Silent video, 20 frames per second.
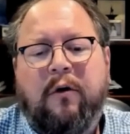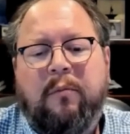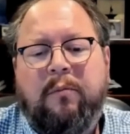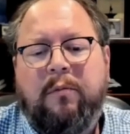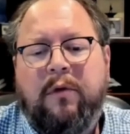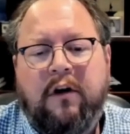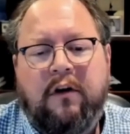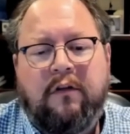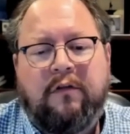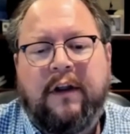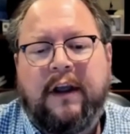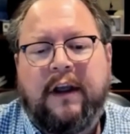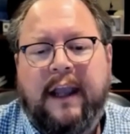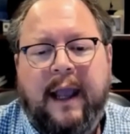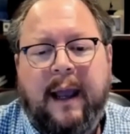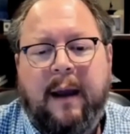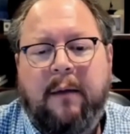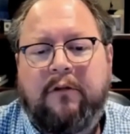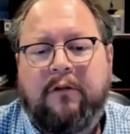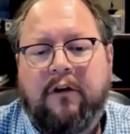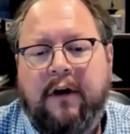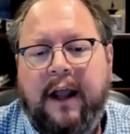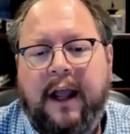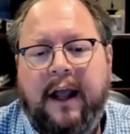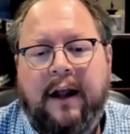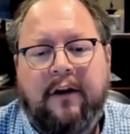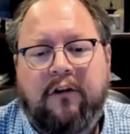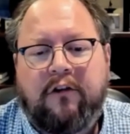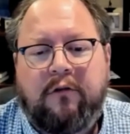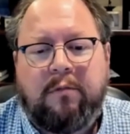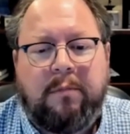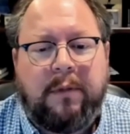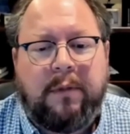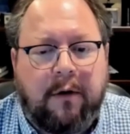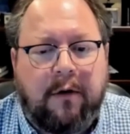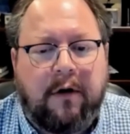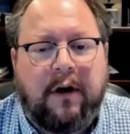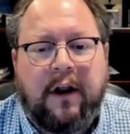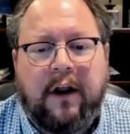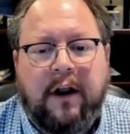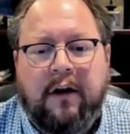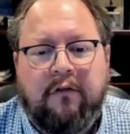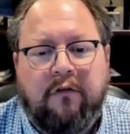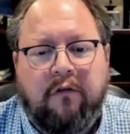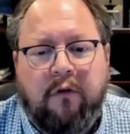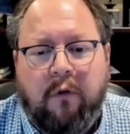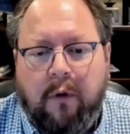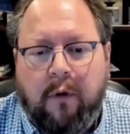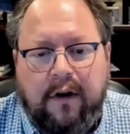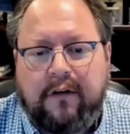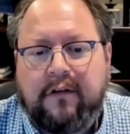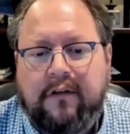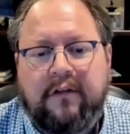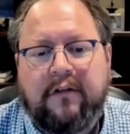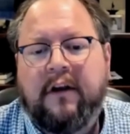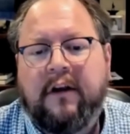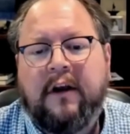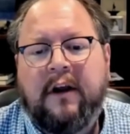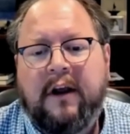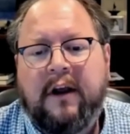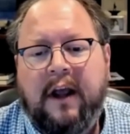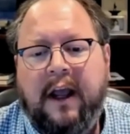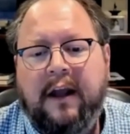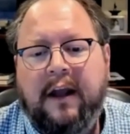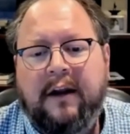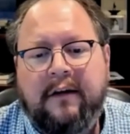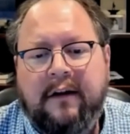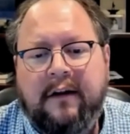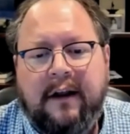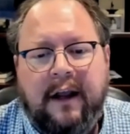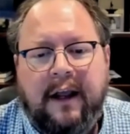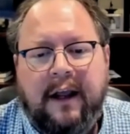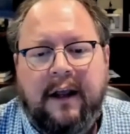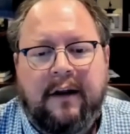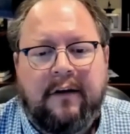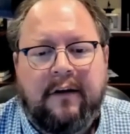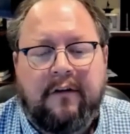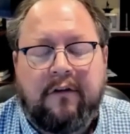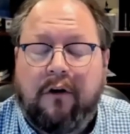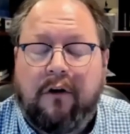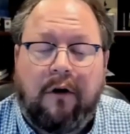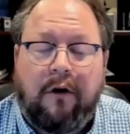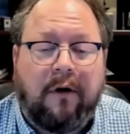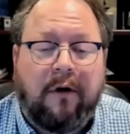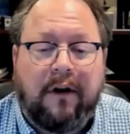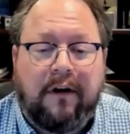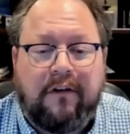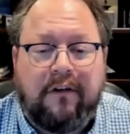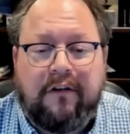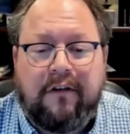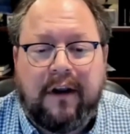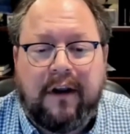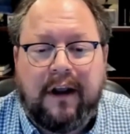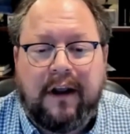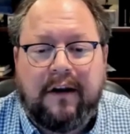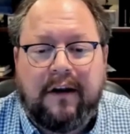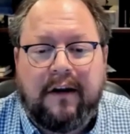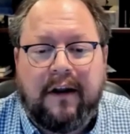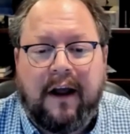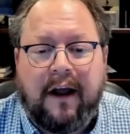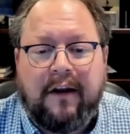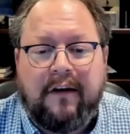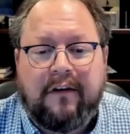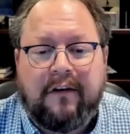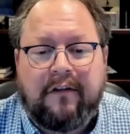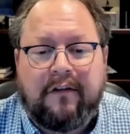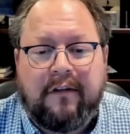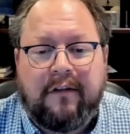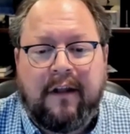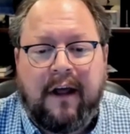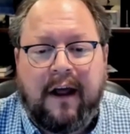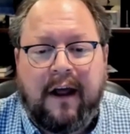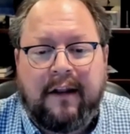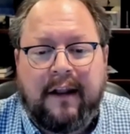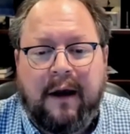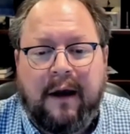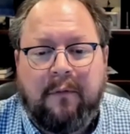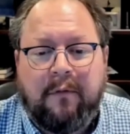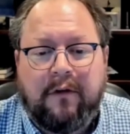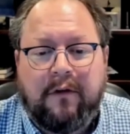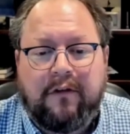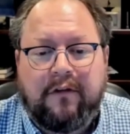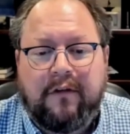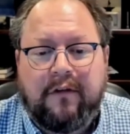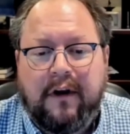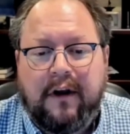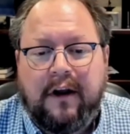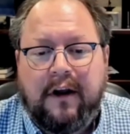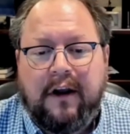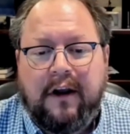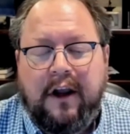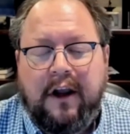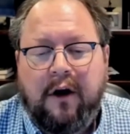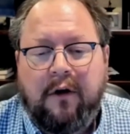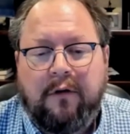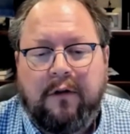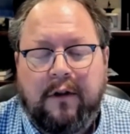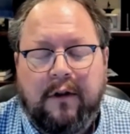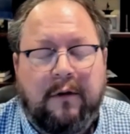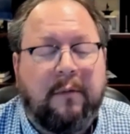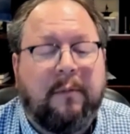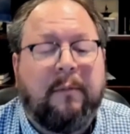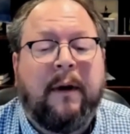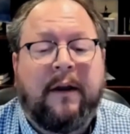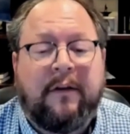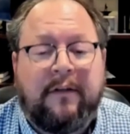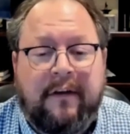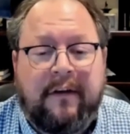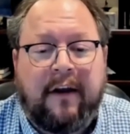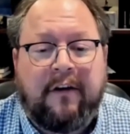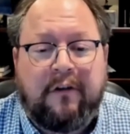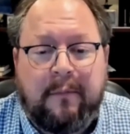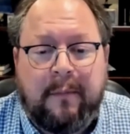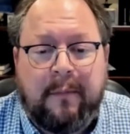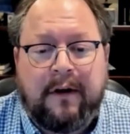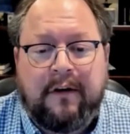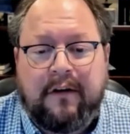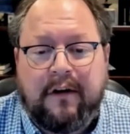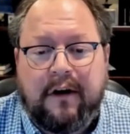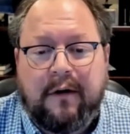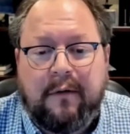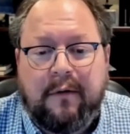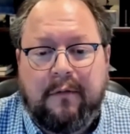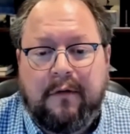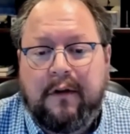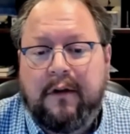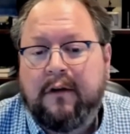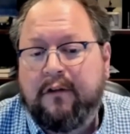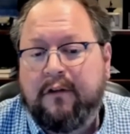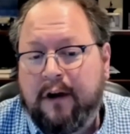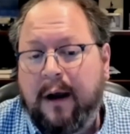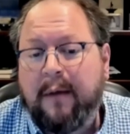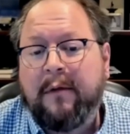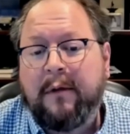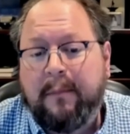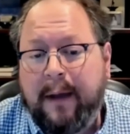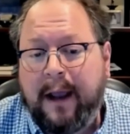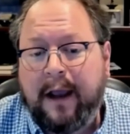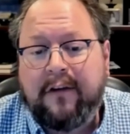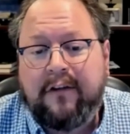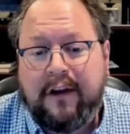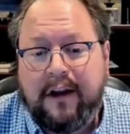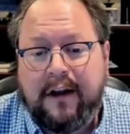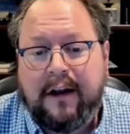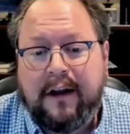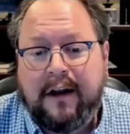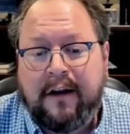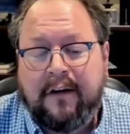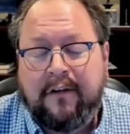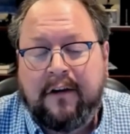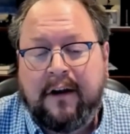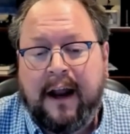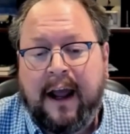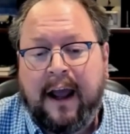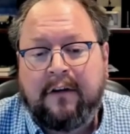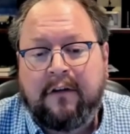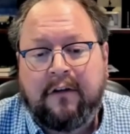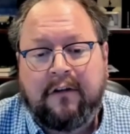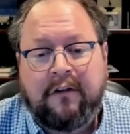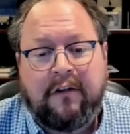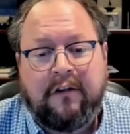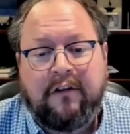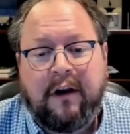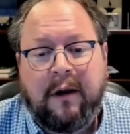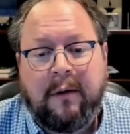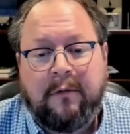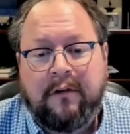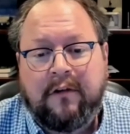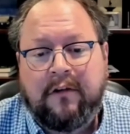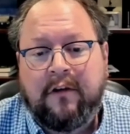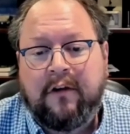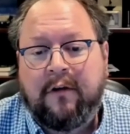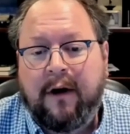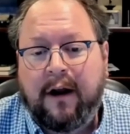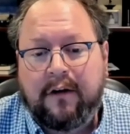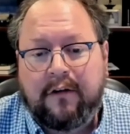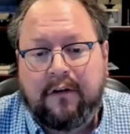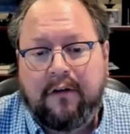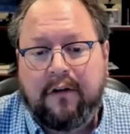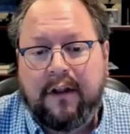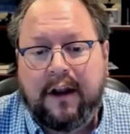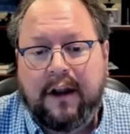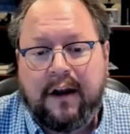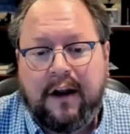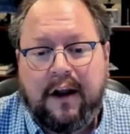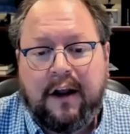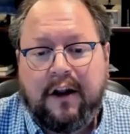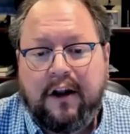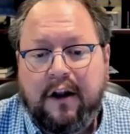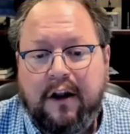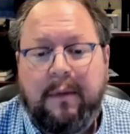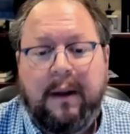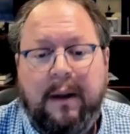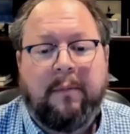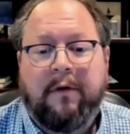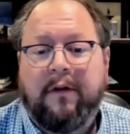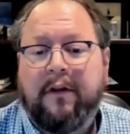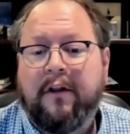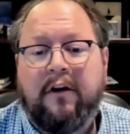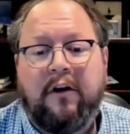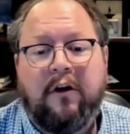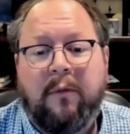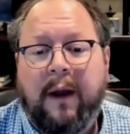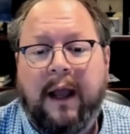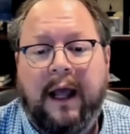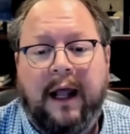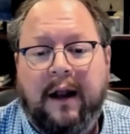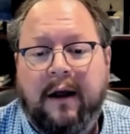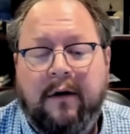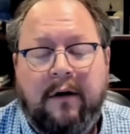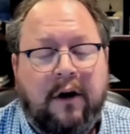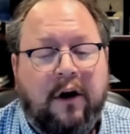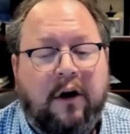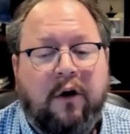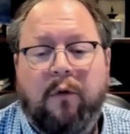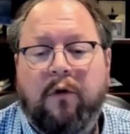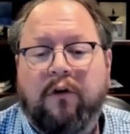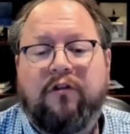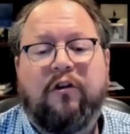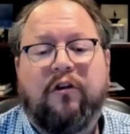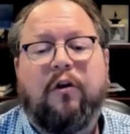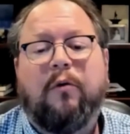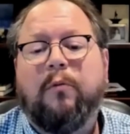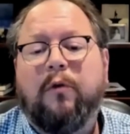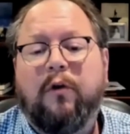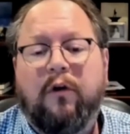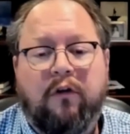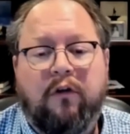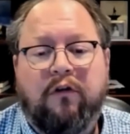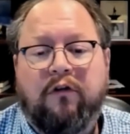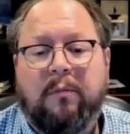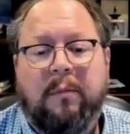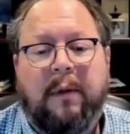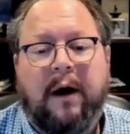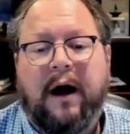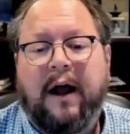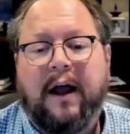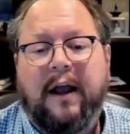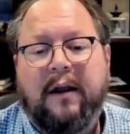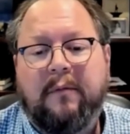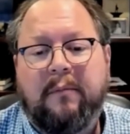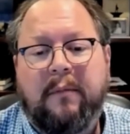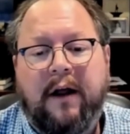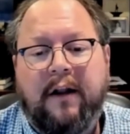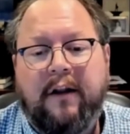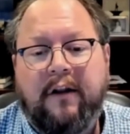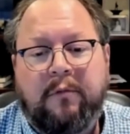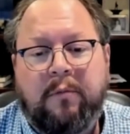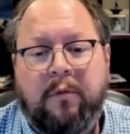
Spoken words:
beautifully captured Anna's spirit and voice and courage, and I just thought that was the best testament to the job that Maxine did as an actress and James as the director, that the people that knew Anna were so moved by this